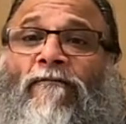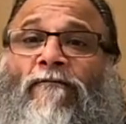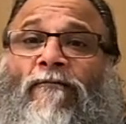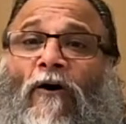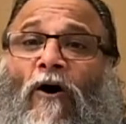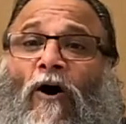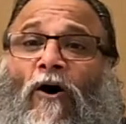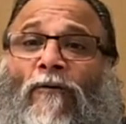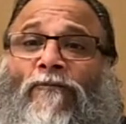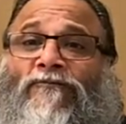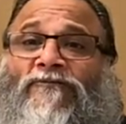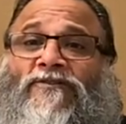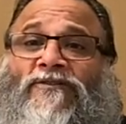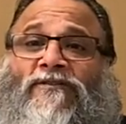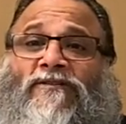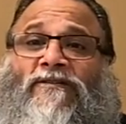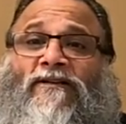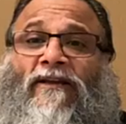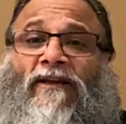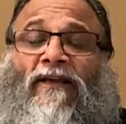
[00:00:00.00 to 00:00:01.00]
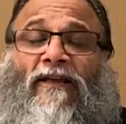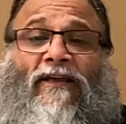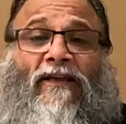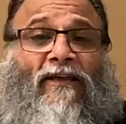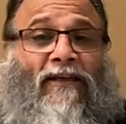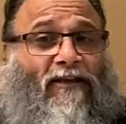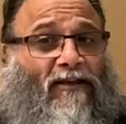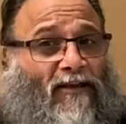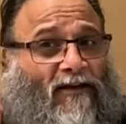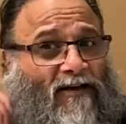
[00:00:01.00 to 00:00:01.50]
forms
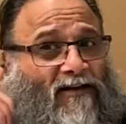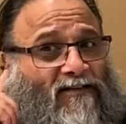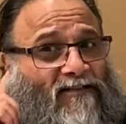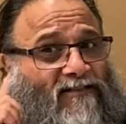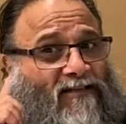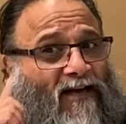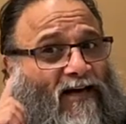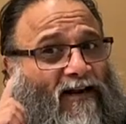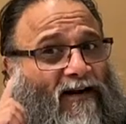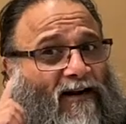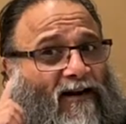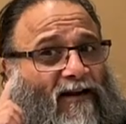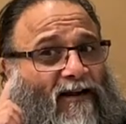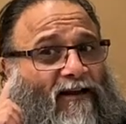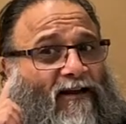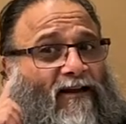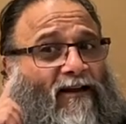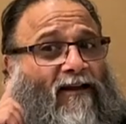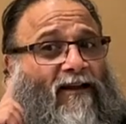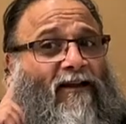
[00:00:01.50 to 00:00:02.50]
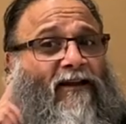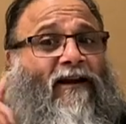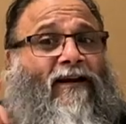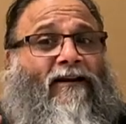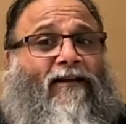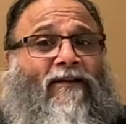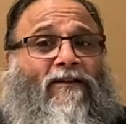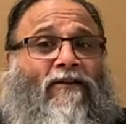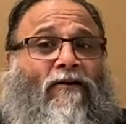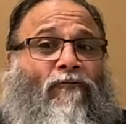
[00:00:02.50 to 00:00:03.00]
ears are
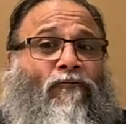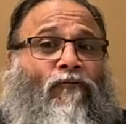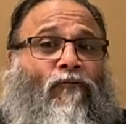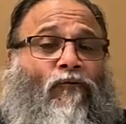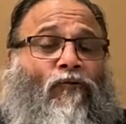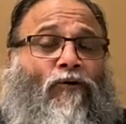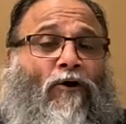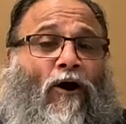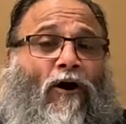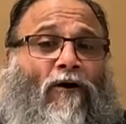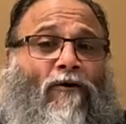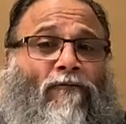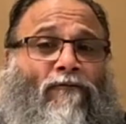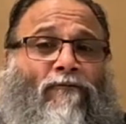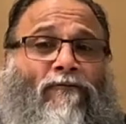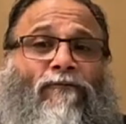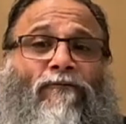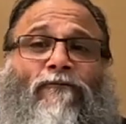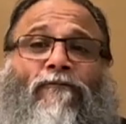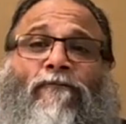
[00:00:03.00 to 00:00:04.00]
getting the food of